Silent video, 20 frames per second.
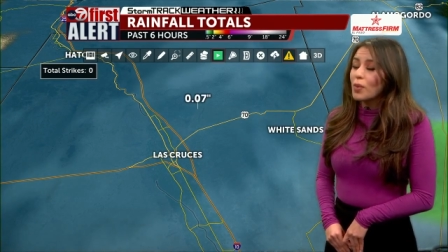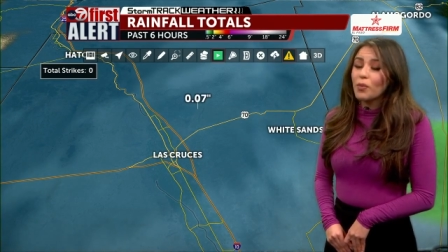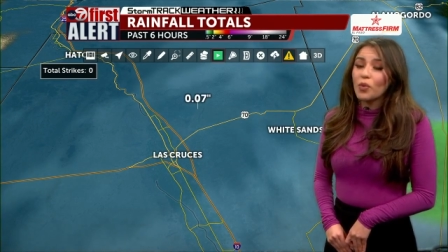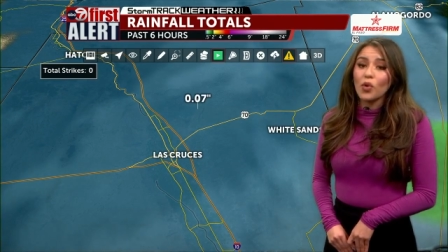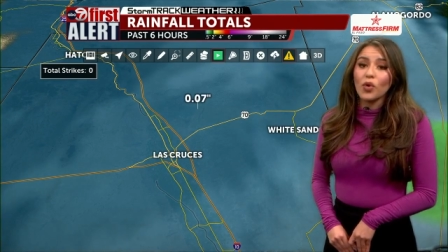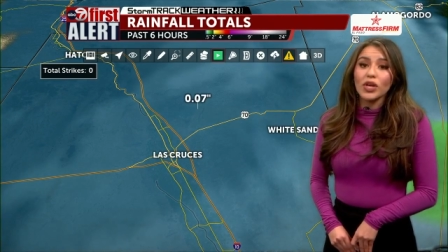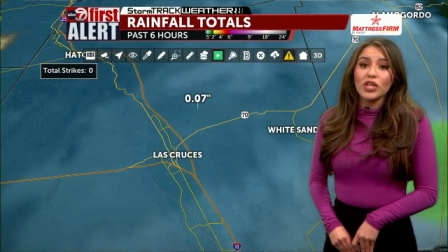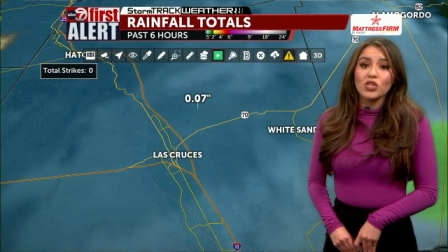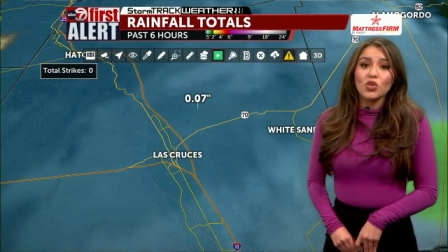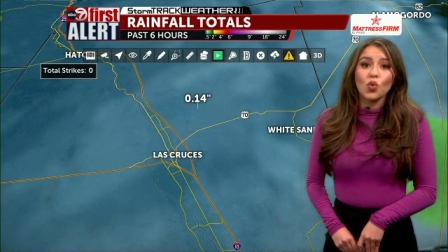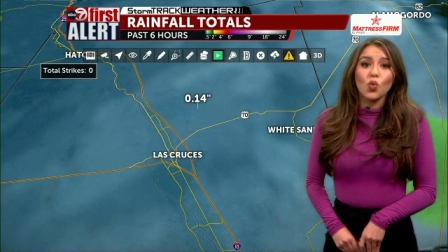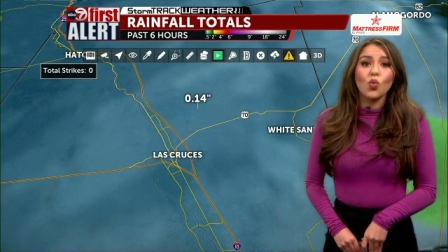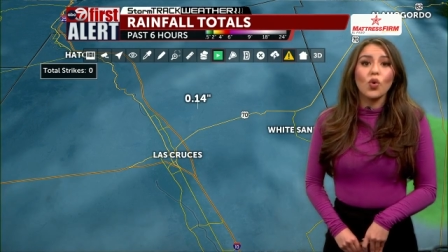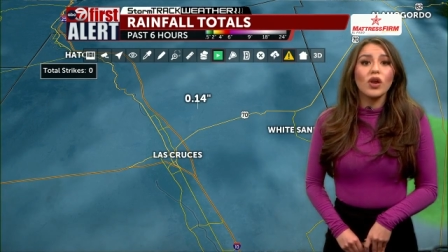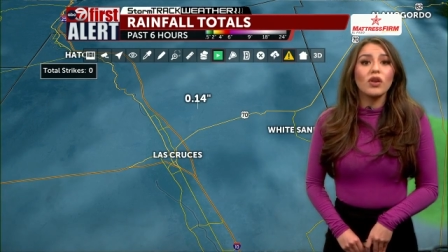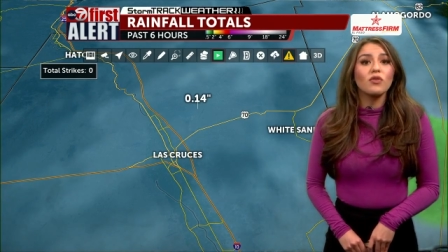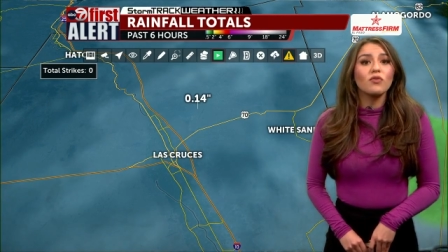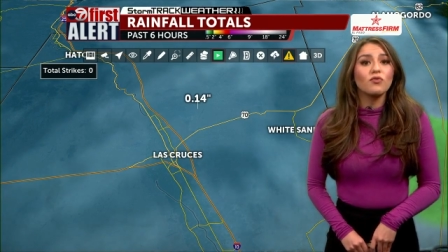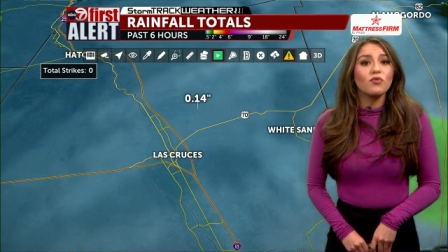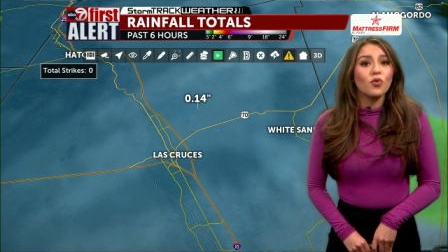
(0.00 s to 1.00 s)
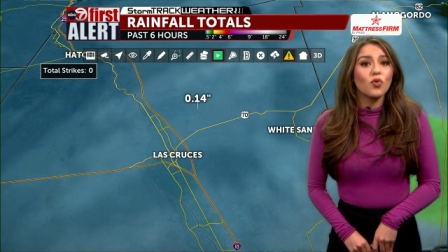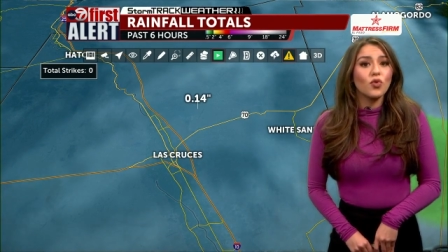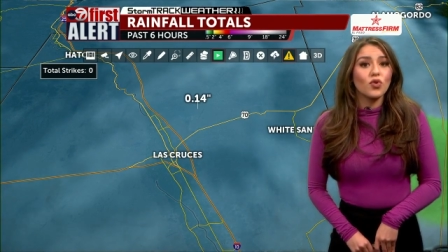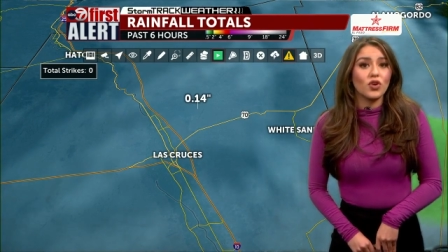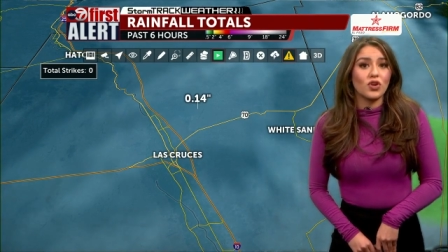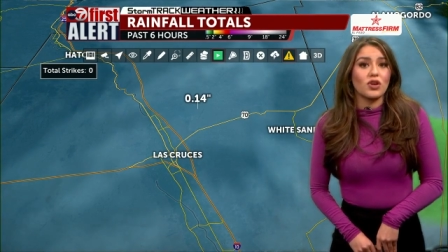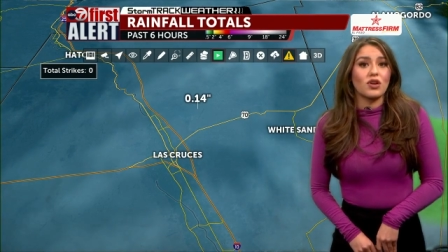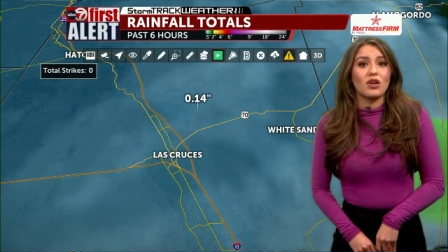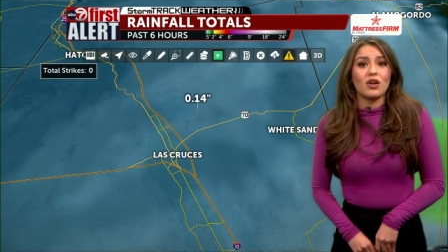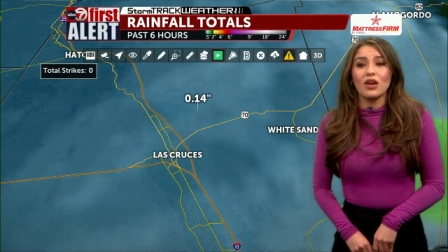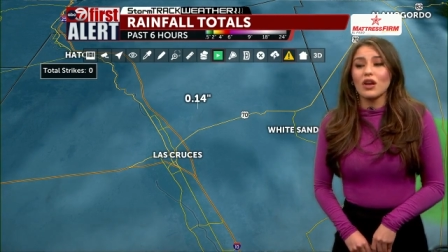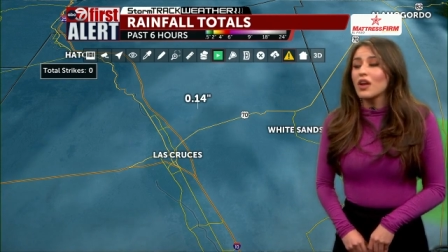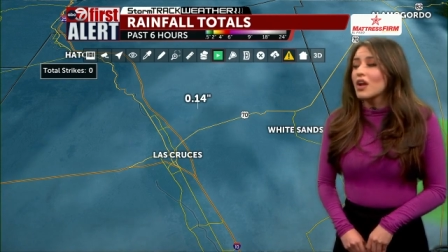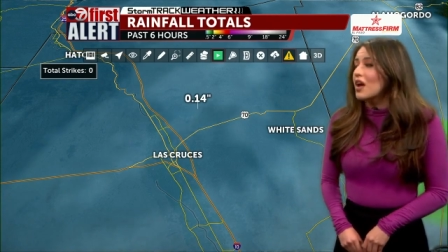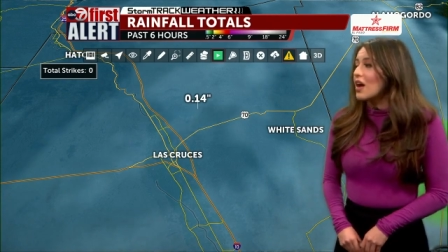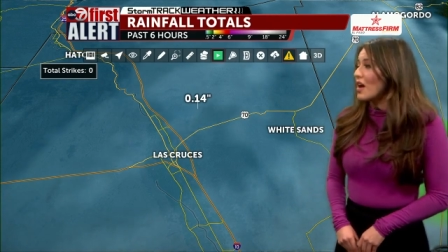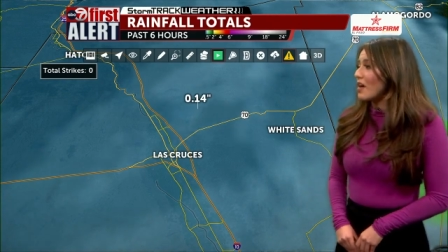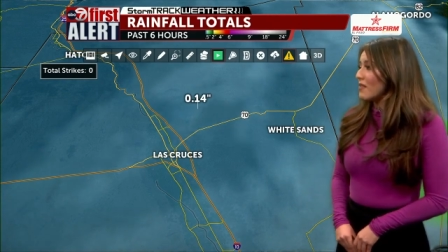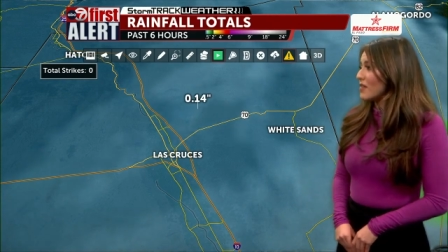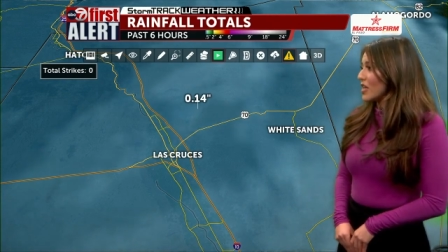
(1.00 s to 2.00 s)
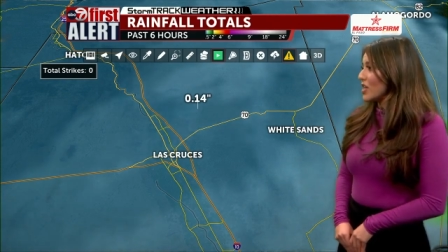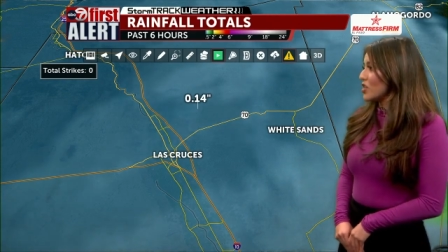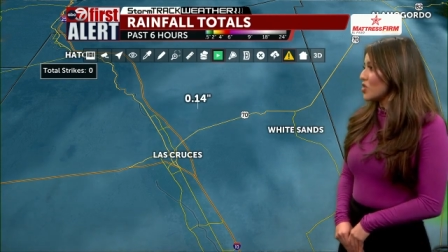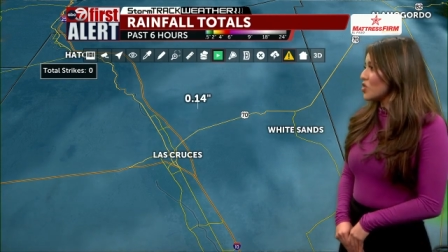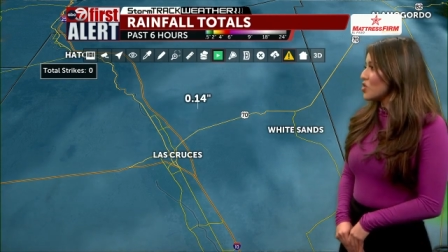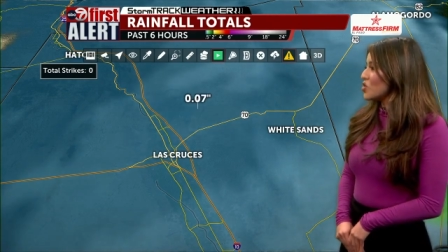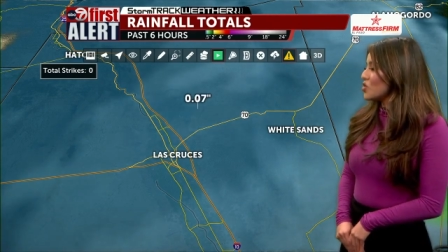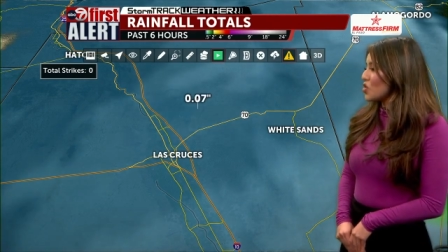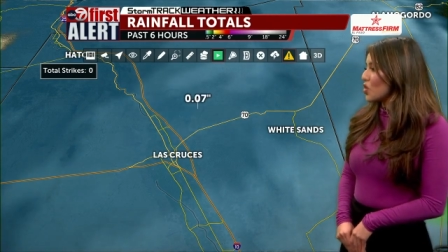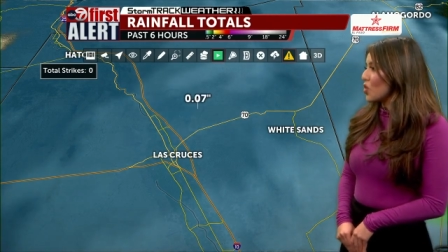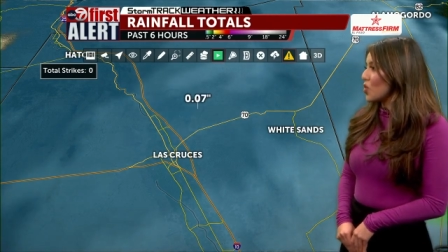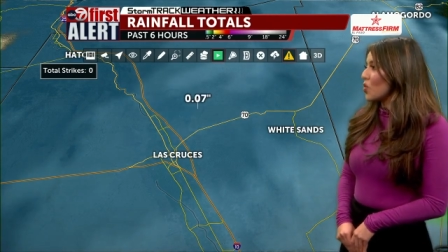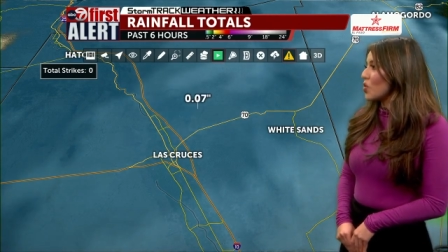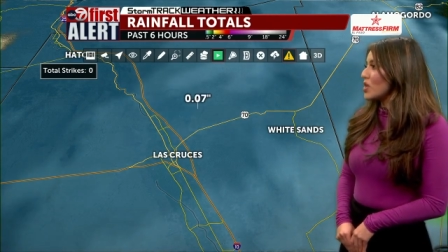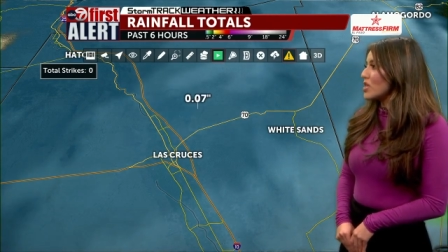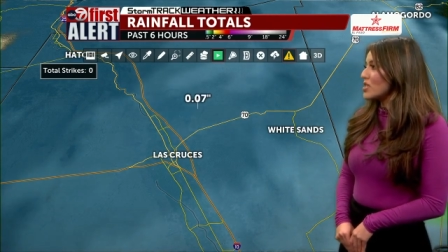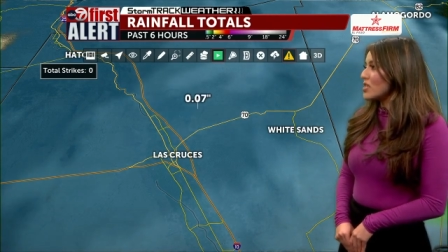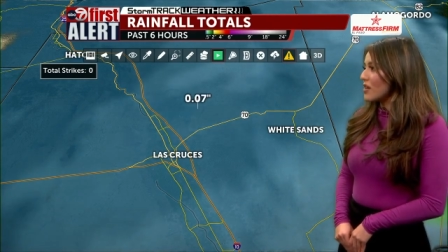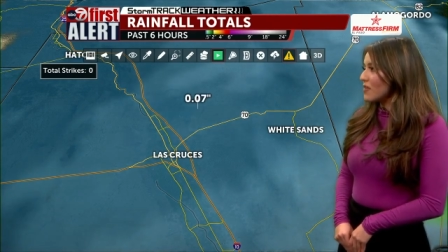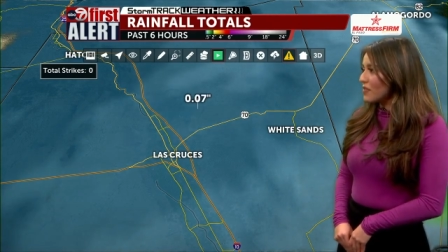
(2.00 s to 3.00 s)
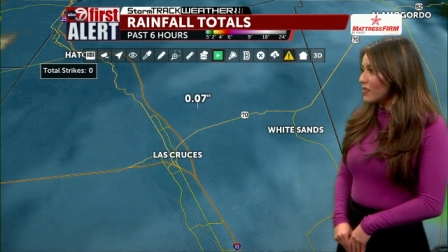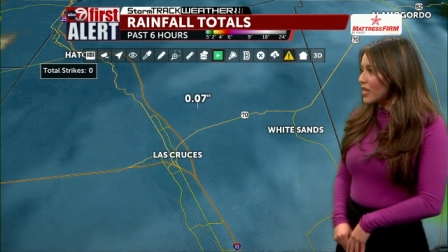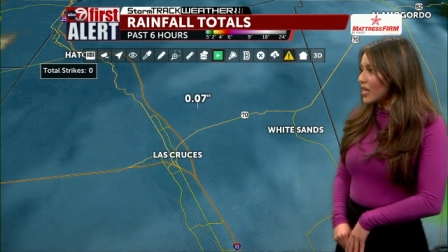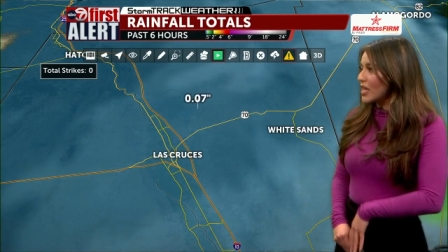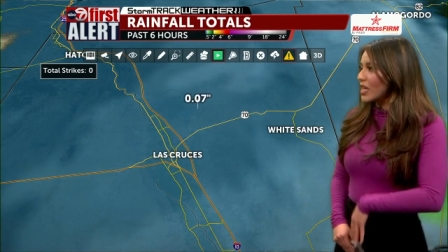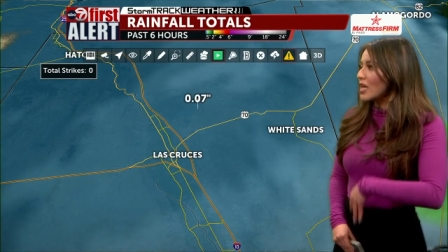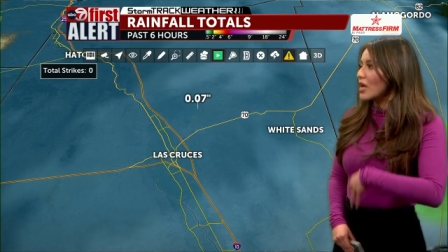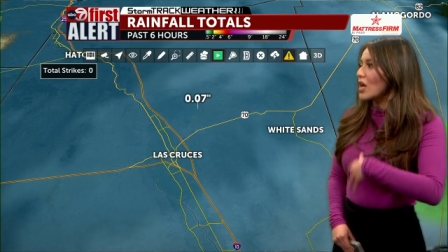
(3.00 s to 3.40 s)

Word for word: 0.14 of an inch. So definitely